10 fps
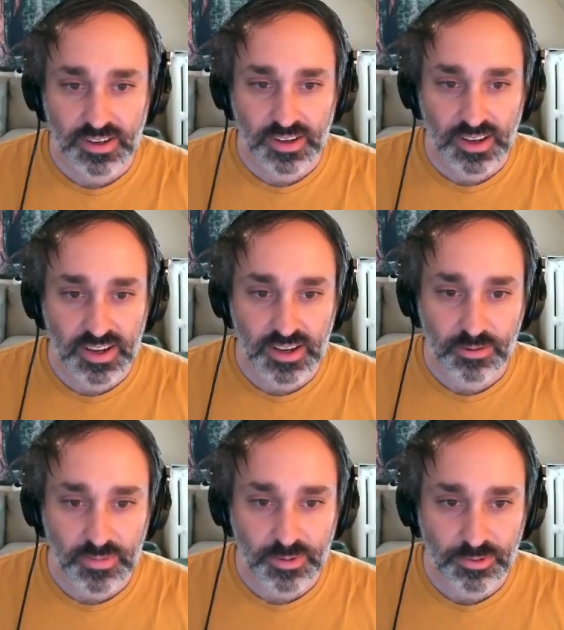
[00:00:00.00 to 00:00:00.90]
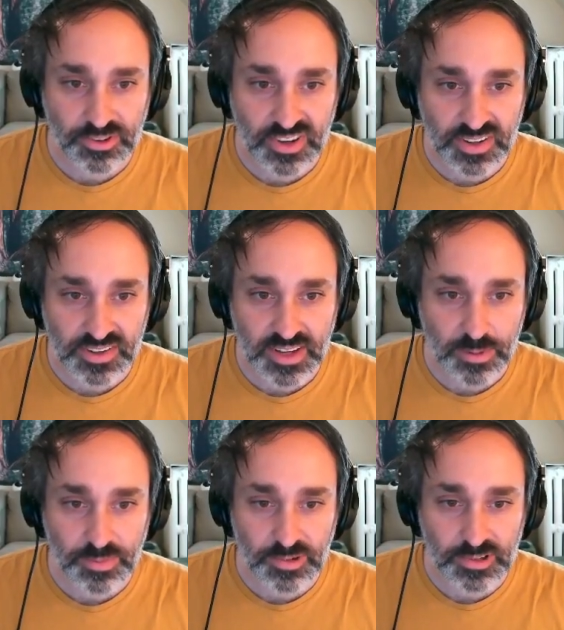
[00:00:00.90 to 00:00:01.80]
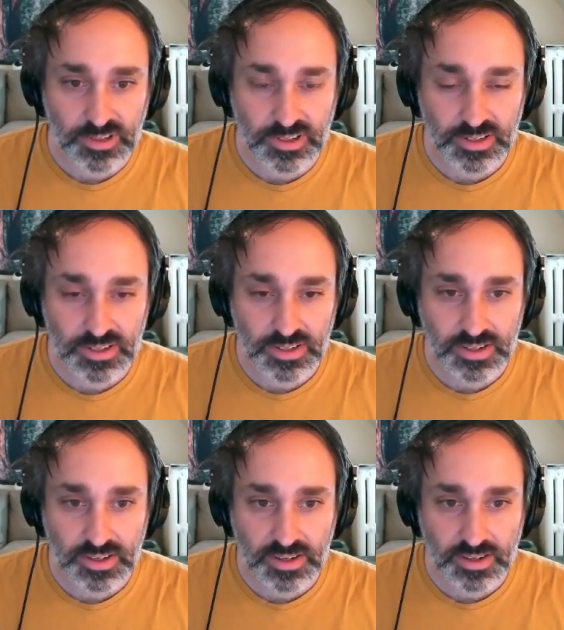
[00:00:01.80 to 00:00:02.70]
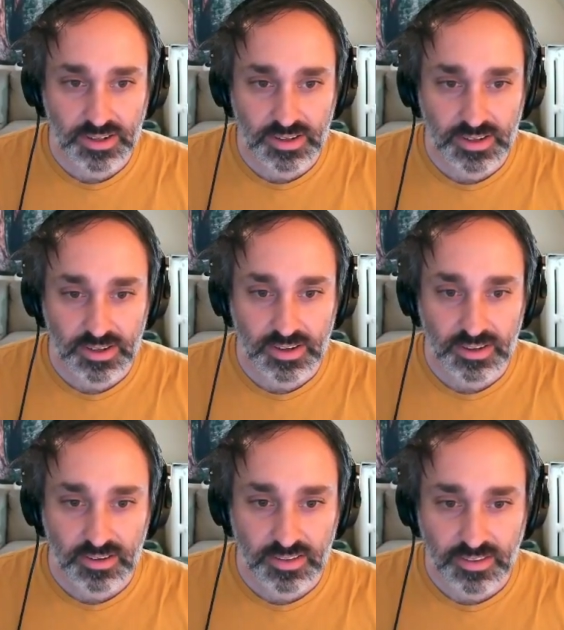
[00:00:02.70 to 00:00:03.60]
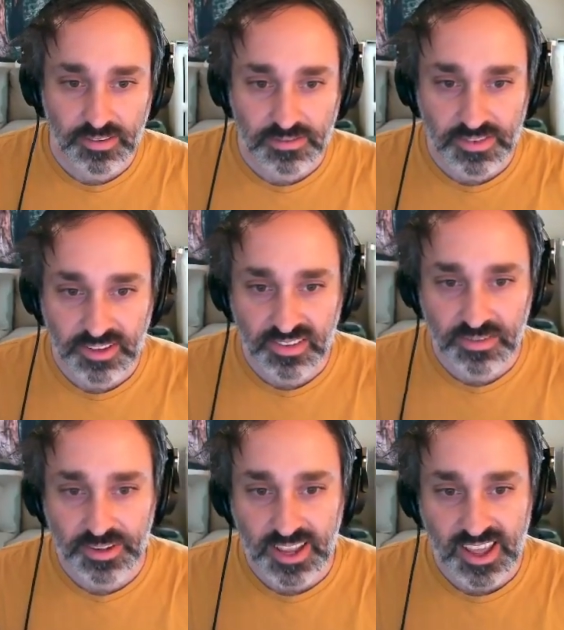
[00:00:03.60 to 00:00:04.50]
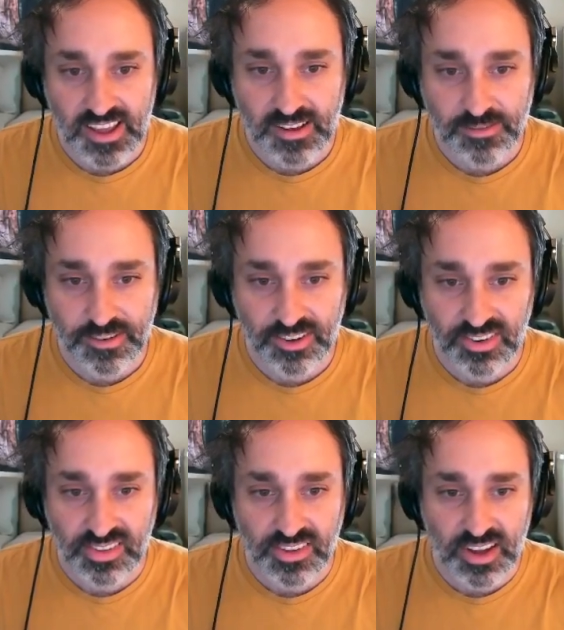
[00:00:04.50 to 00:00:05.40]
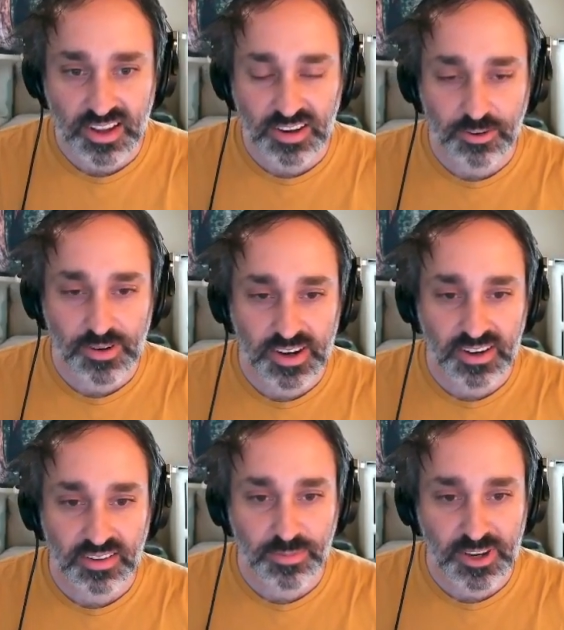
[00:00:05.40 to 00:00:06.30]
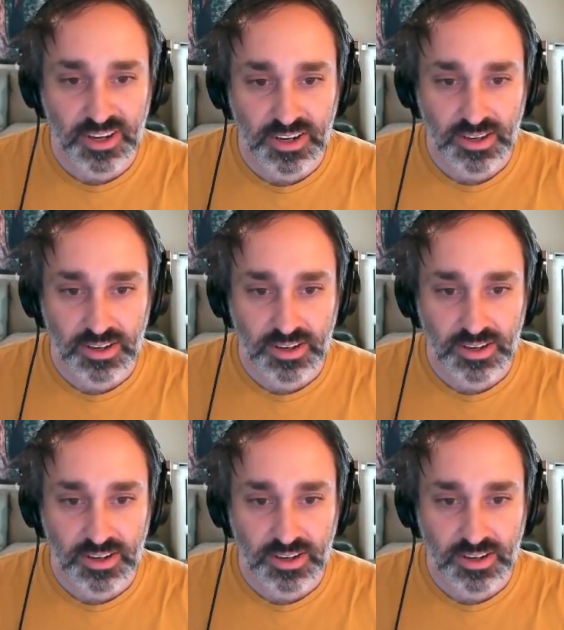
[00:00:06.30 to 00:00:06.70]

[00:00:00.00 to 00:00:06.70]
And we will just sample the fields we have, which is not quite as many.